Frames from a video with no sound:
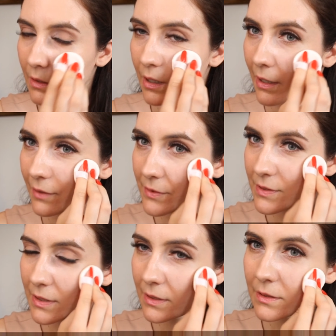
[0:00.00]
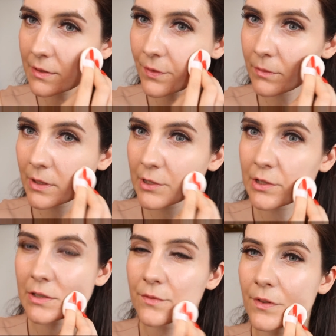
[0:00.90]
I have to say that this
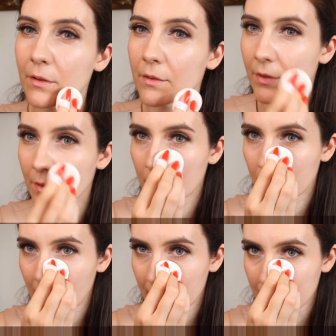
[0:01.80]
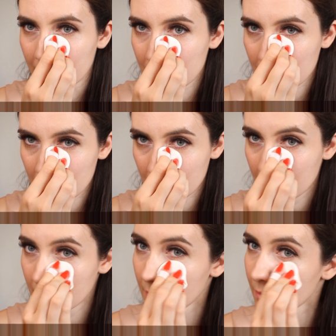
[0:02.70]
foundation is very very pleasant
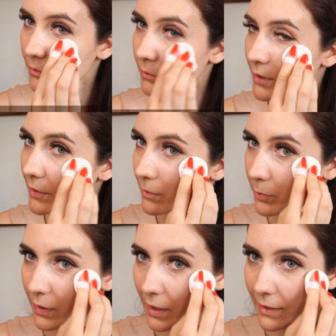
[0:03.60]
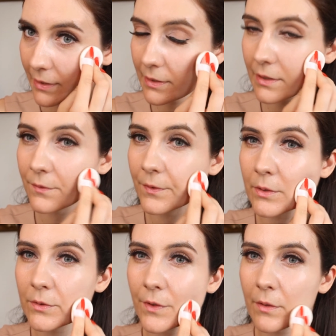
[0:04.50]
when you apply it. It
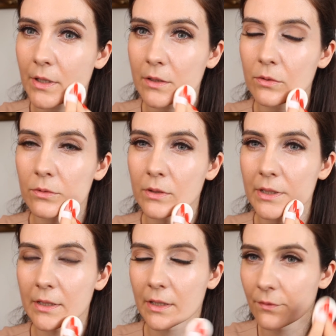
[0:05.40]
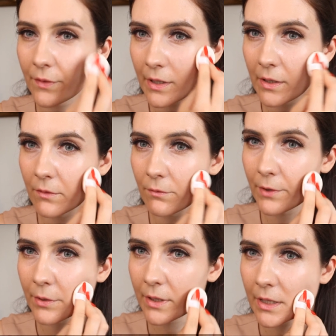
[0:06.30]
feels very cooling and very
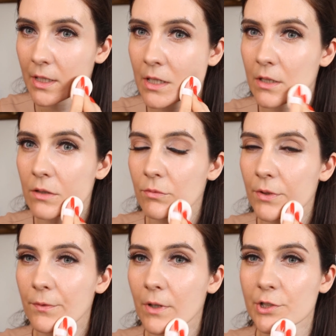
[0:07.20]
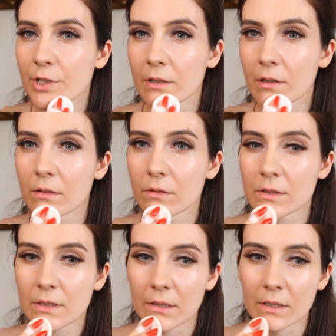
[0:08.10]
very refreshing on the
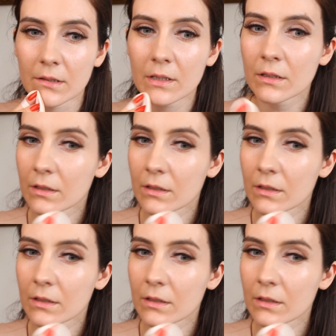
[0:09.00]
skin.